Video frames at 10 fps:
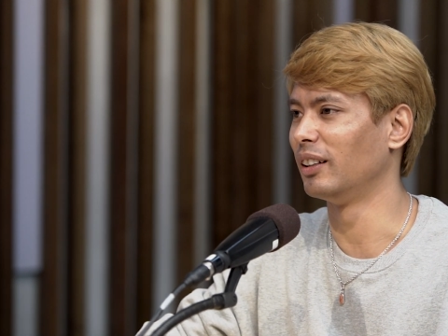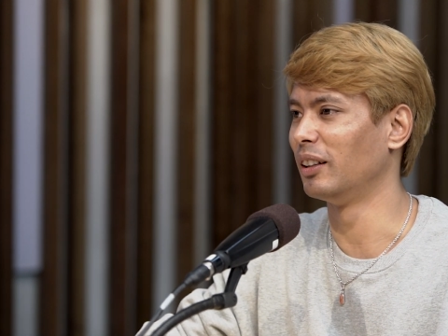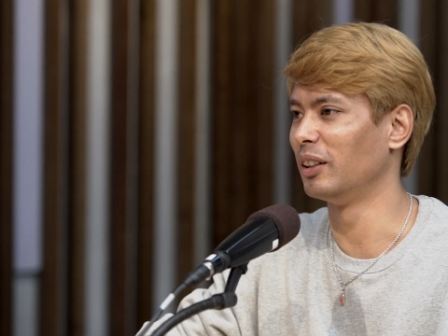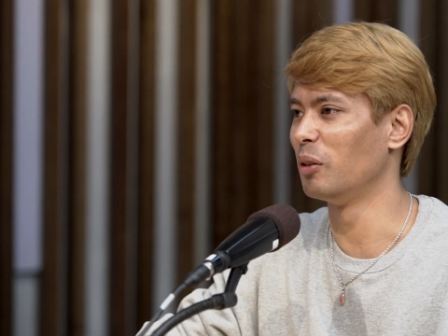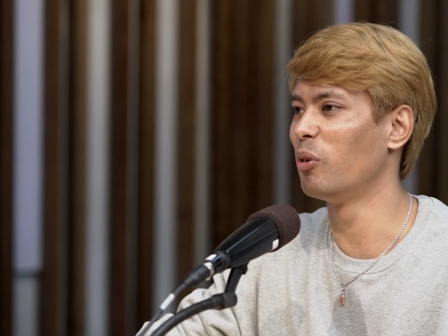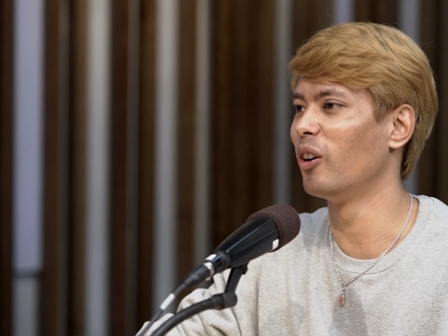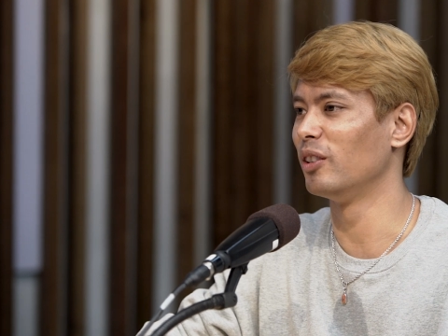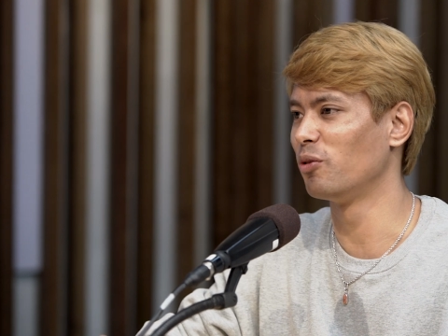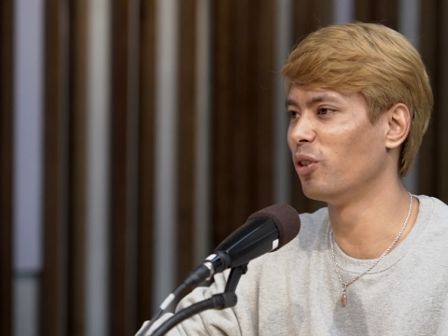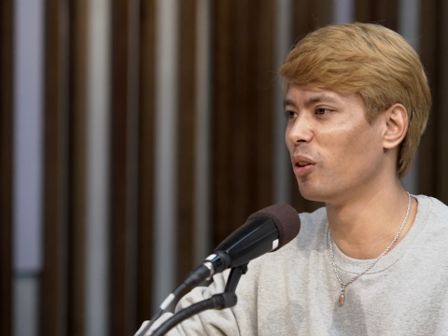uh, Nepal
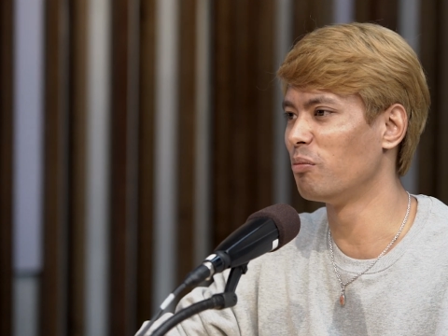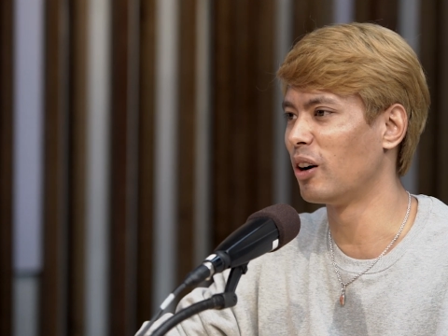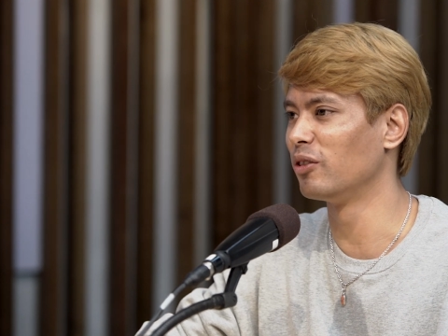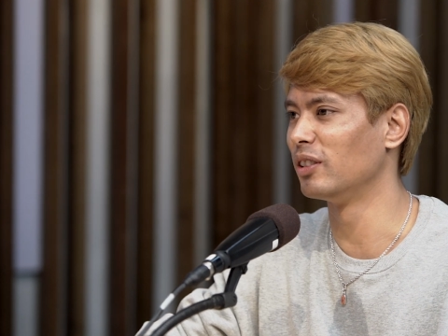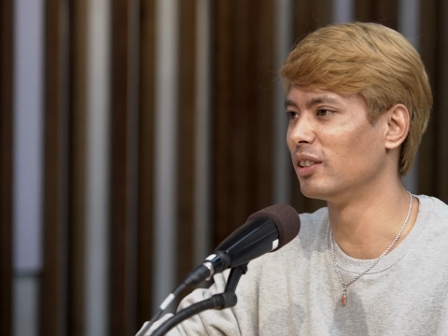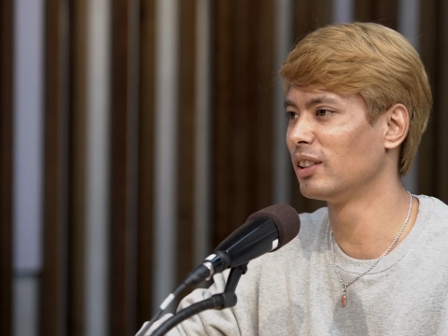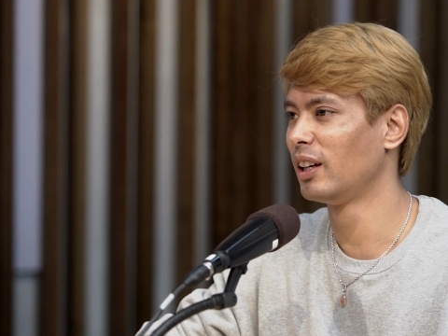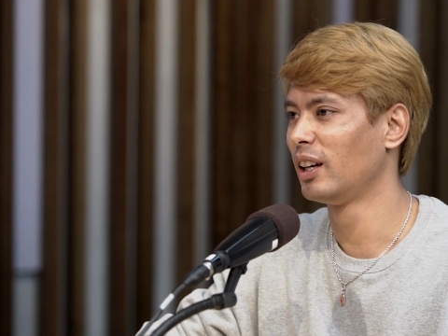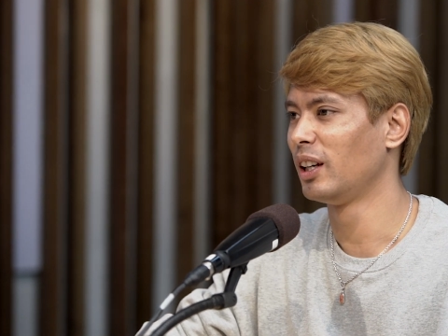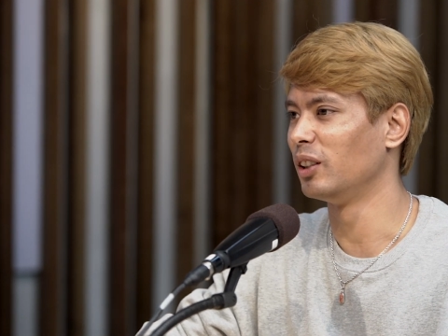is full of mountains.
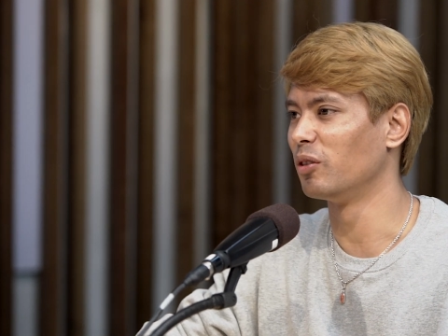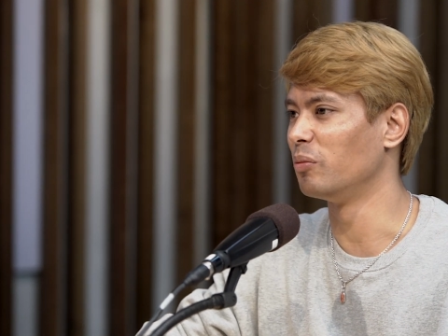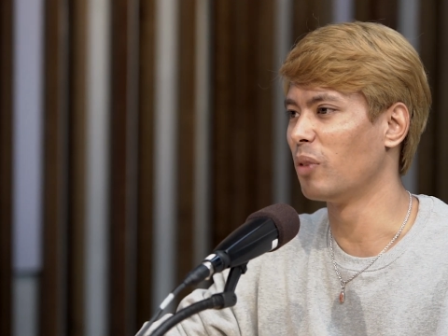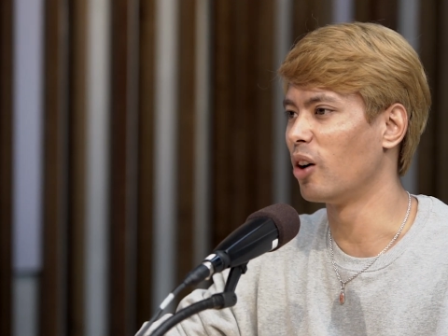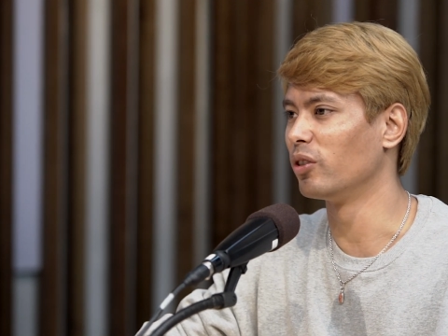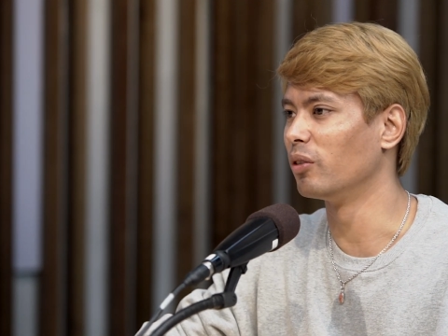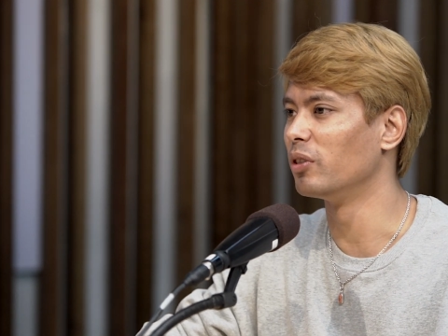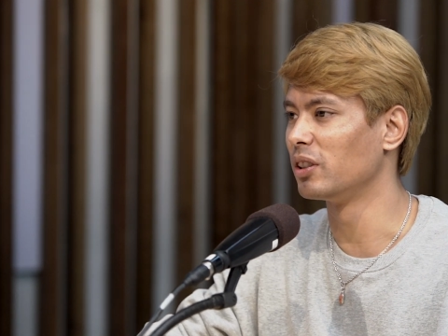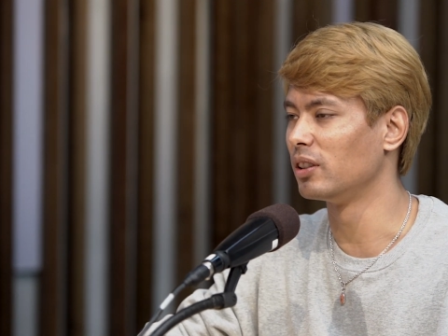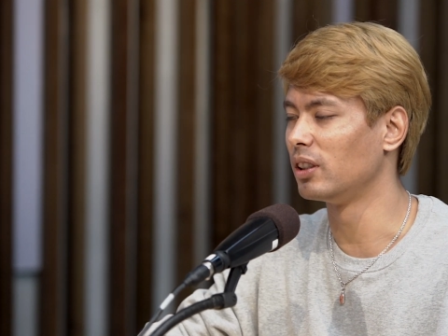Sure, Even sure. Mount
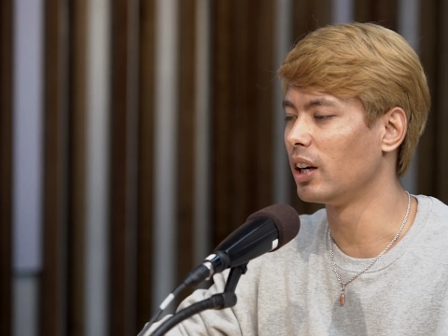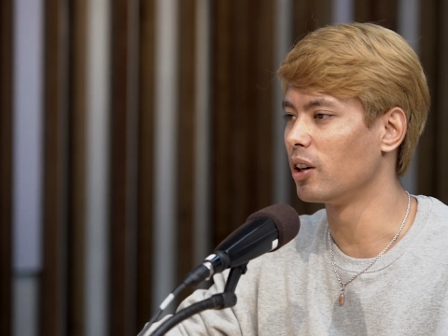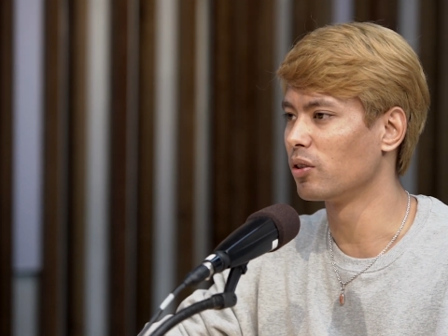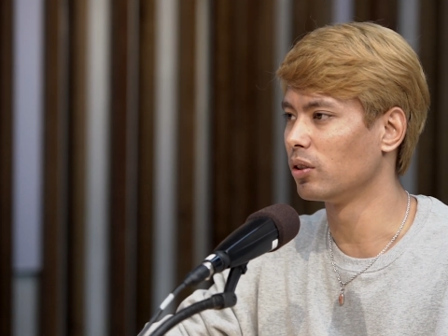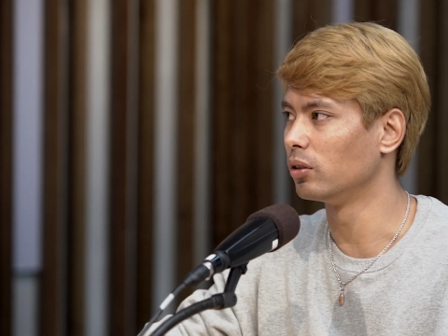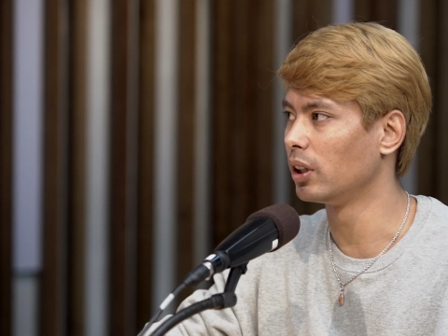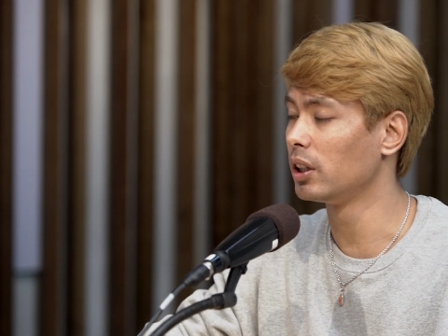Everest is there. So mm.